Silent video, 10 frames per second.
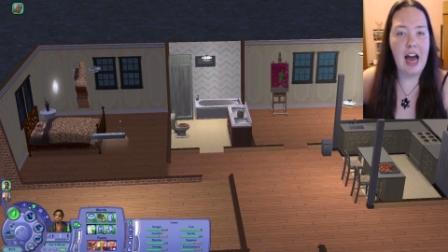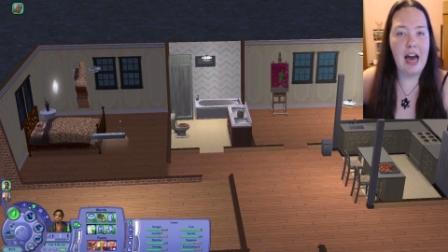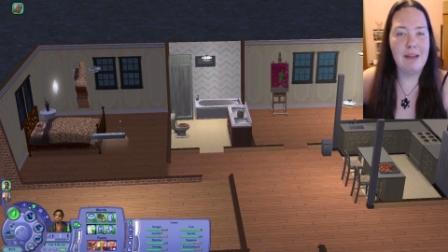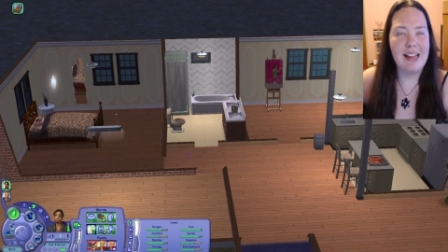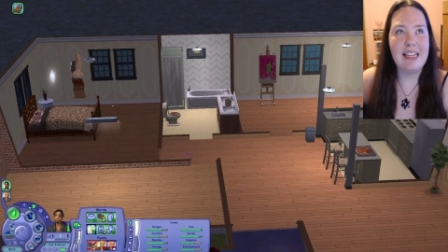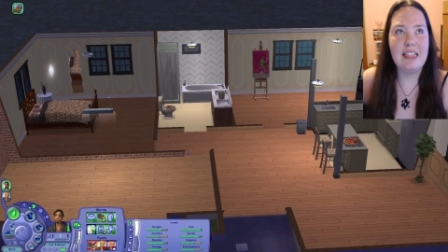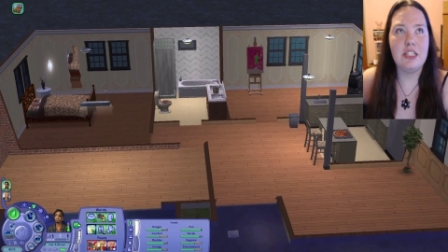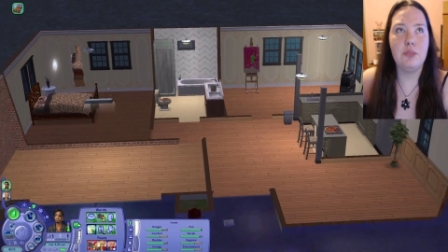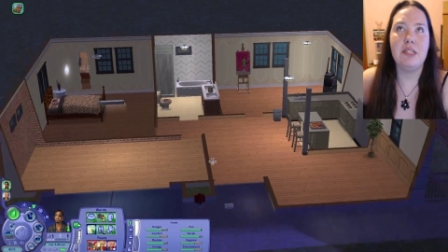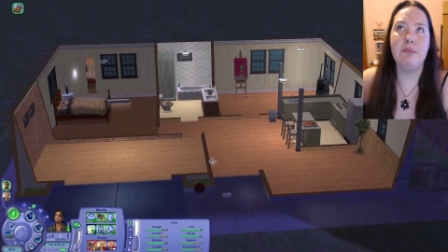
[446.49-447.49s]
I think
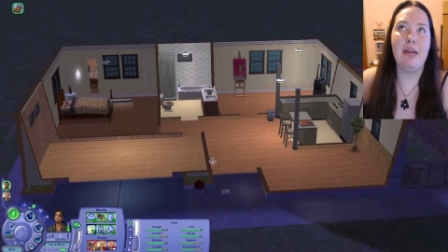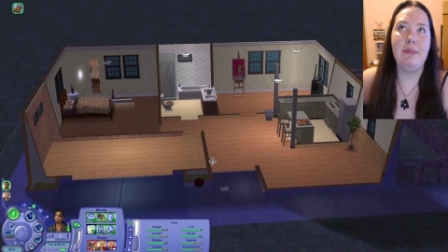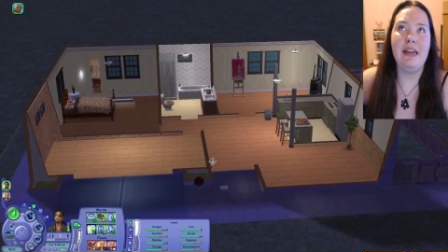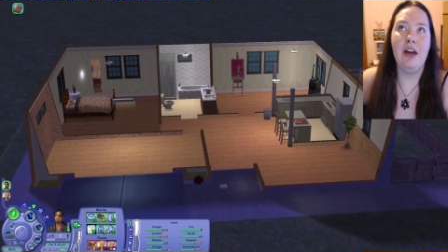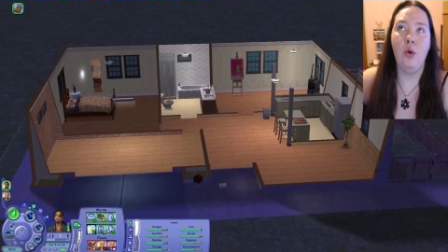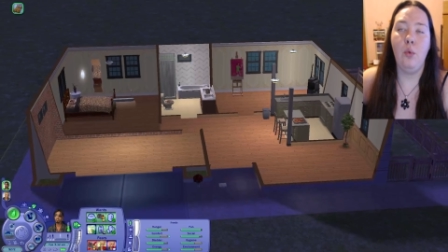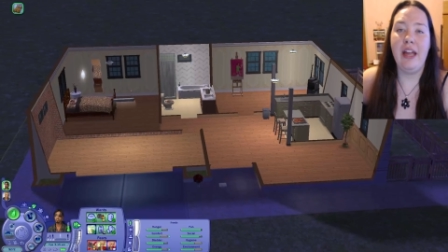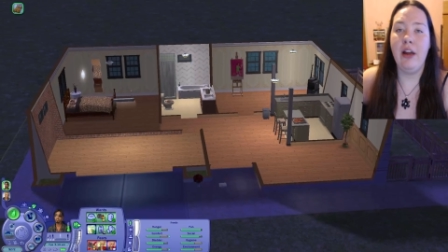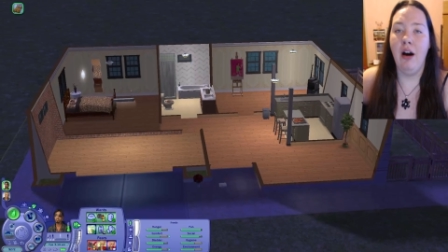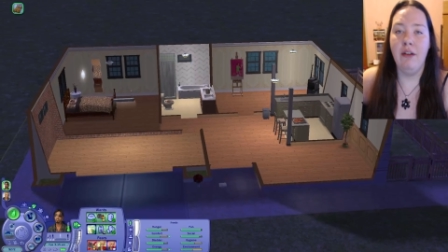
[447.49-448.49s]
this was maybe a
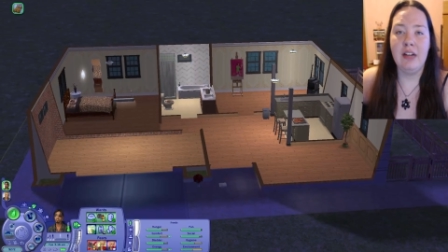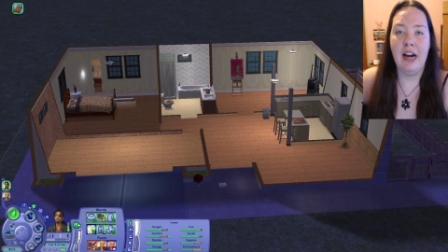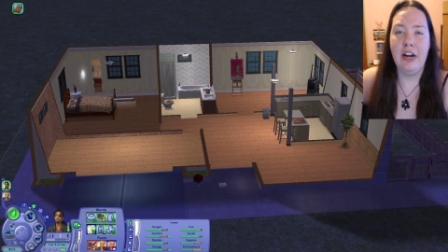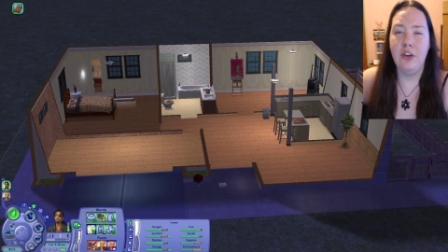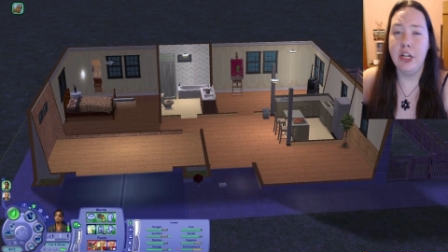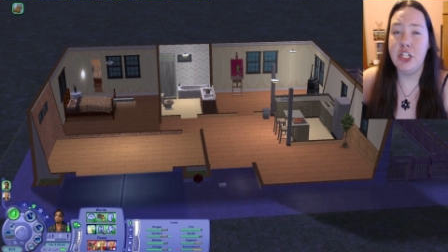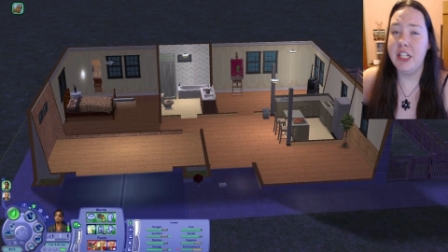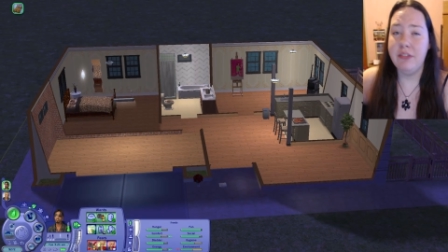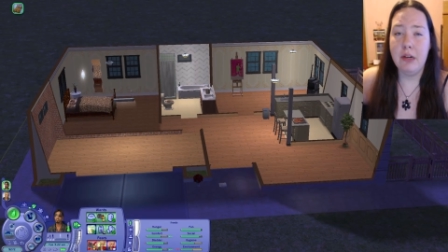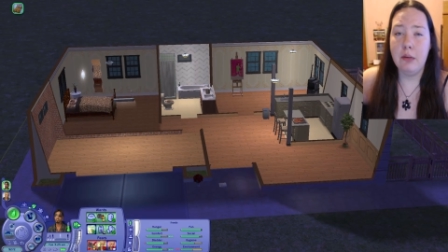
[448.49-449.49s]
week after I
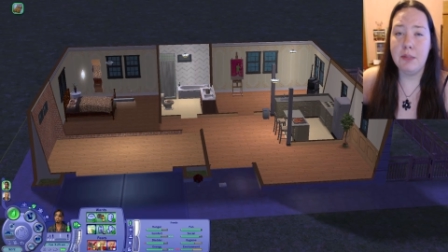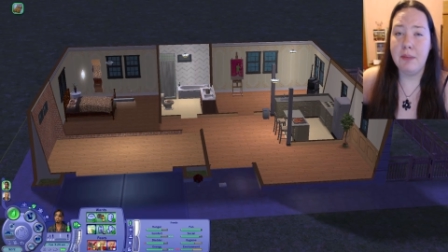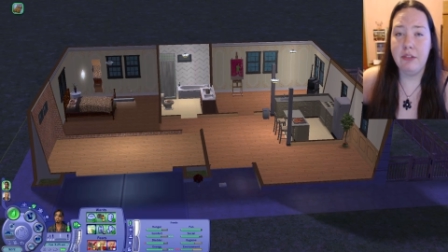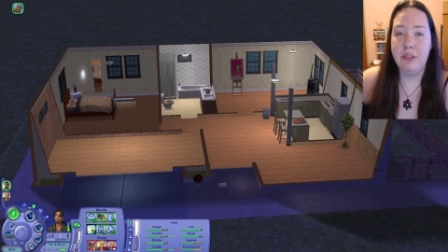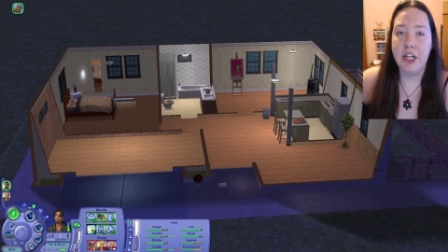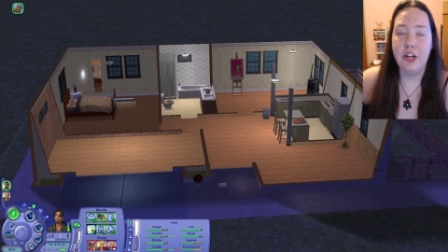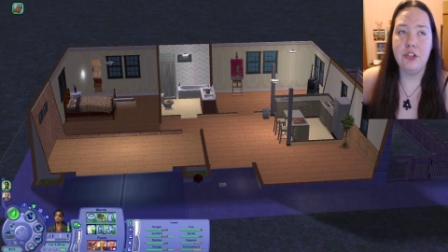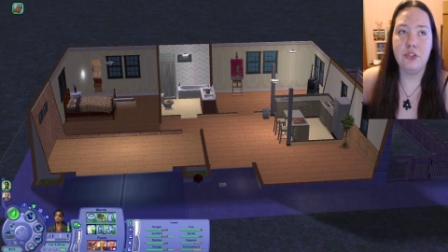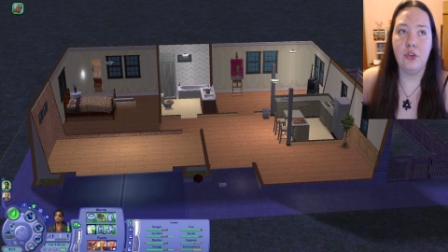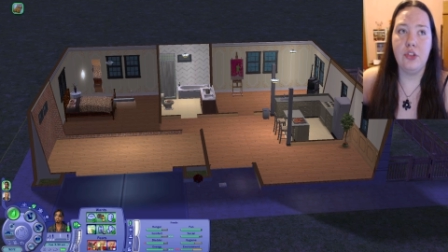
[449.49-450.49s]
originally filmed my
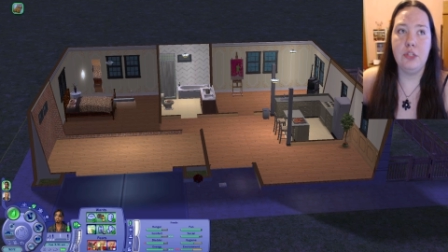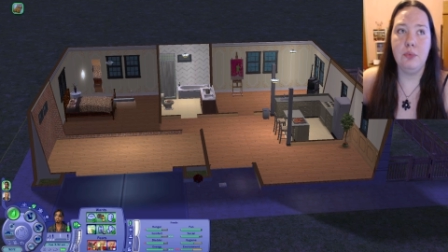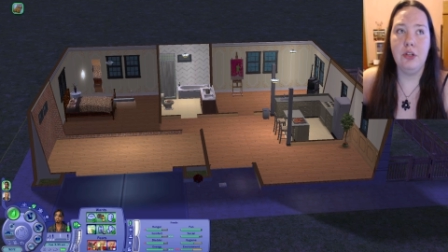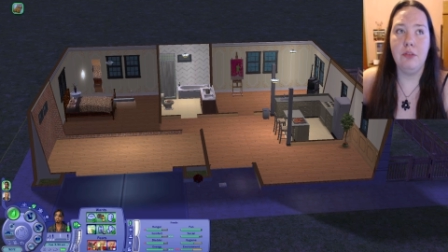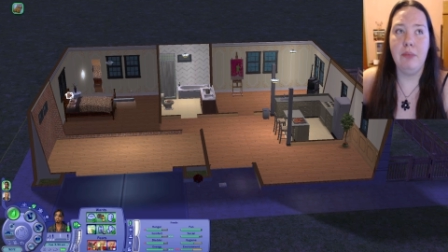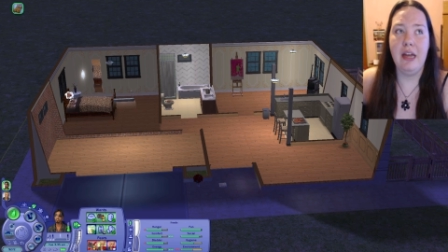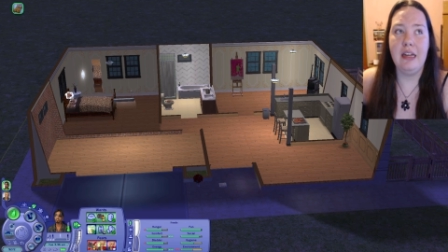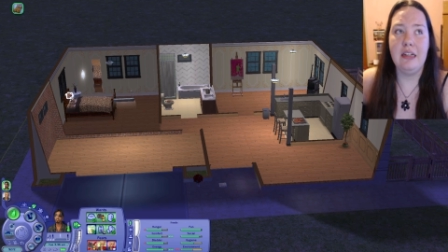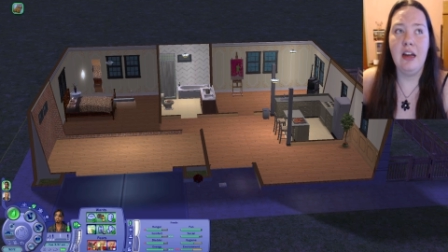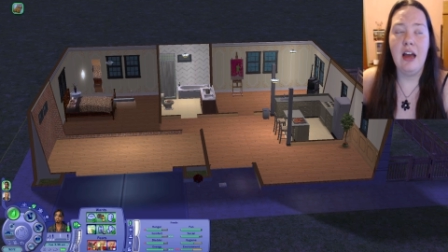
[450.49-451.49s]
video, so this would have been